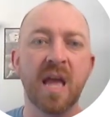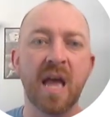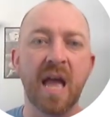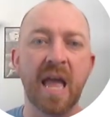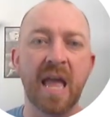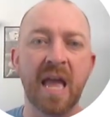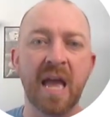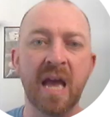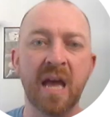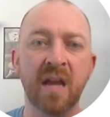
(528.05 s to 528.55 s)

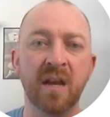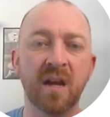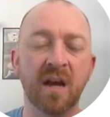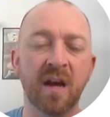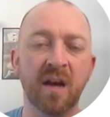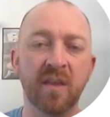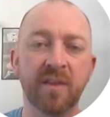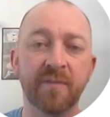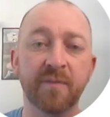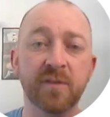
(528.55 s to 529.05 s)
And
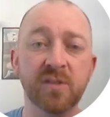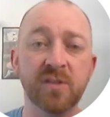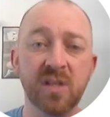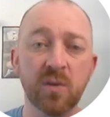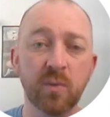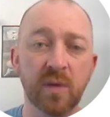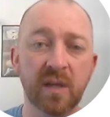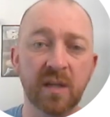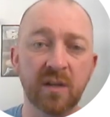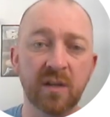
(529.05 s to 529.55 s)
the first thing
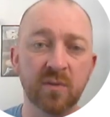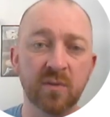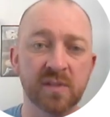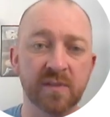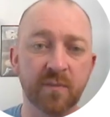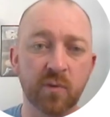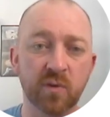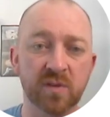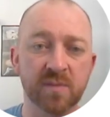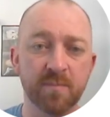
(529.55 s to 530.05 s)
we can do is,
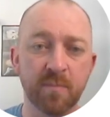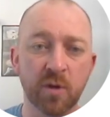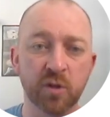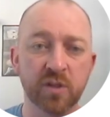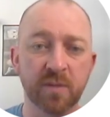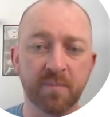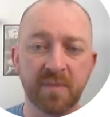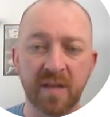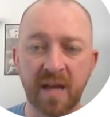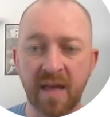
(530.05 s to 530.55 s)
of course,
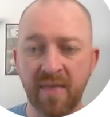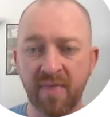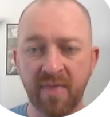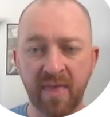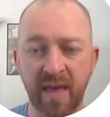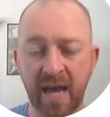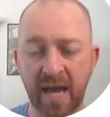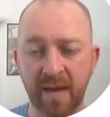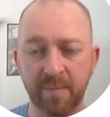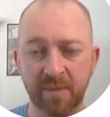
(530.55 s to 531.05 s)
multiply
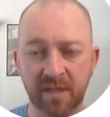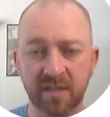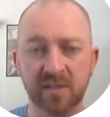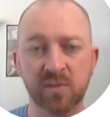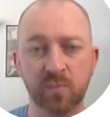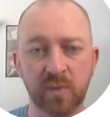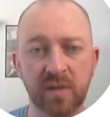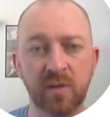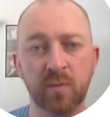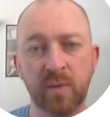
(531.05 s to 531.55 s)
that, because
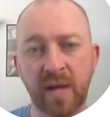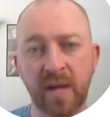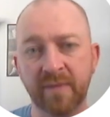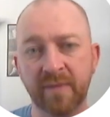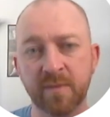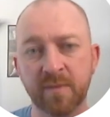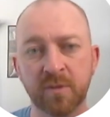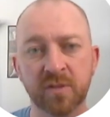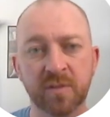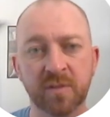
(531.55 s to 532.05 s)
we have
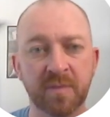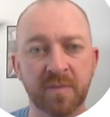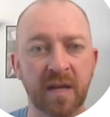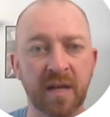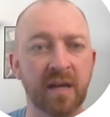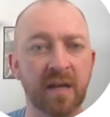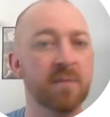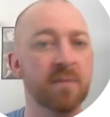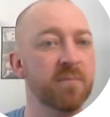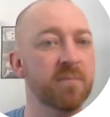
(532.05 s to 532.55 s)
to
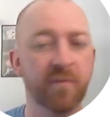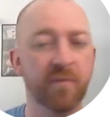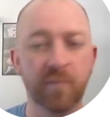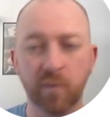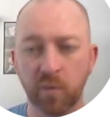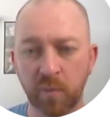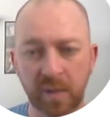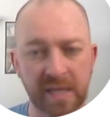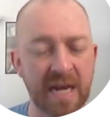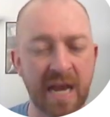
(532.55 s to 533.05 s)
multiply before
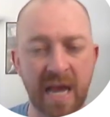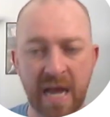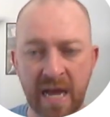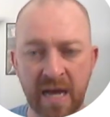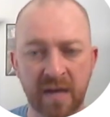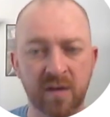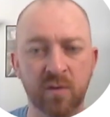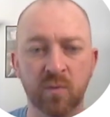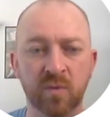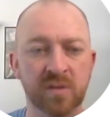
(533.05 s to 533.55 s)
we can
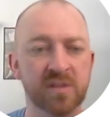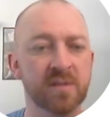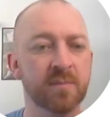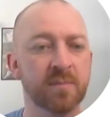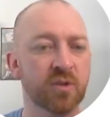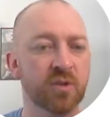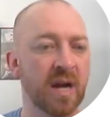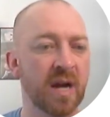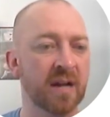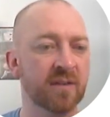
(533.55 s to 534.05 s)
add or
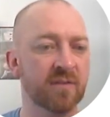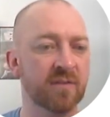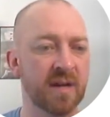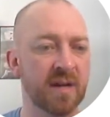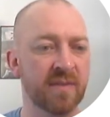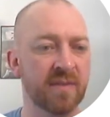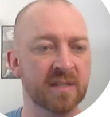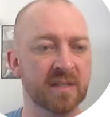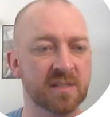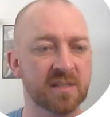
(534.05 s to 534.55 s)
subtract,
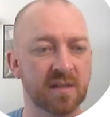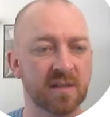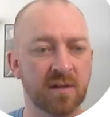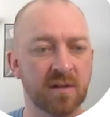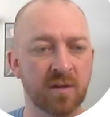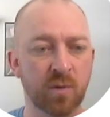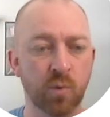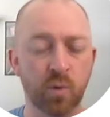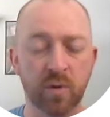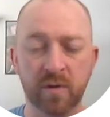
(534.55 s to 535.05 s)
right? That's our
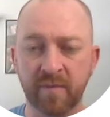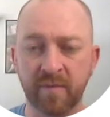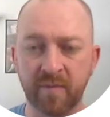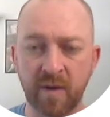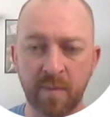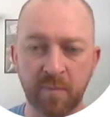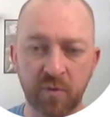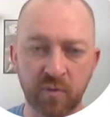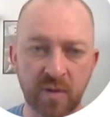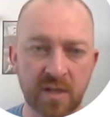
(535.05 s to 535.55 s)
order of
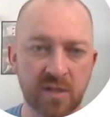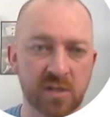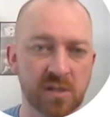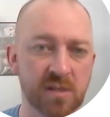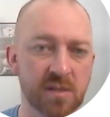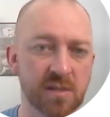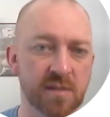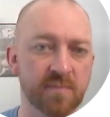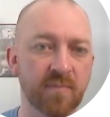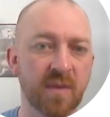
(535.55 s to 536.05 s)

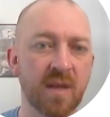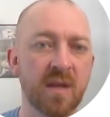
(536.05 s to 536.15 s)
operations.